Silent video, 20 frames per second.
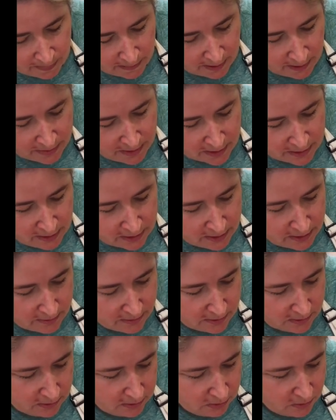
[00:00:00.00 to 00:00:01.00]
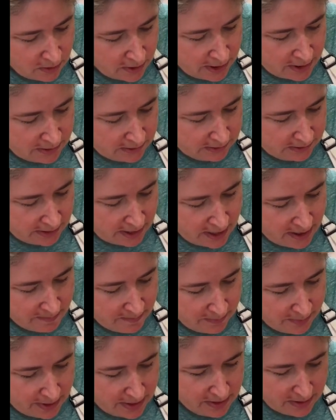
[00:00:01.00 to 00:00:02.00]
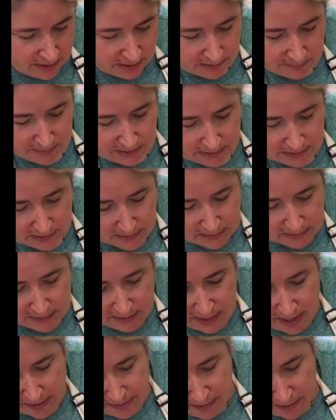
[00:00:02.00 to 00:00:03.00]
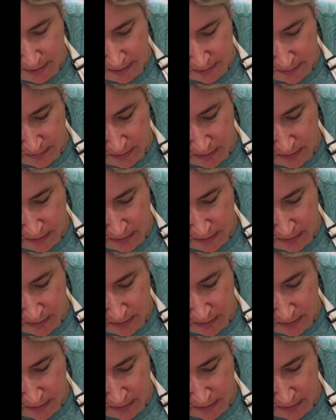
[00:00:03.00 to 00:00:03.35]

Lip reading: And then you'd score and slip, blend these pieces together.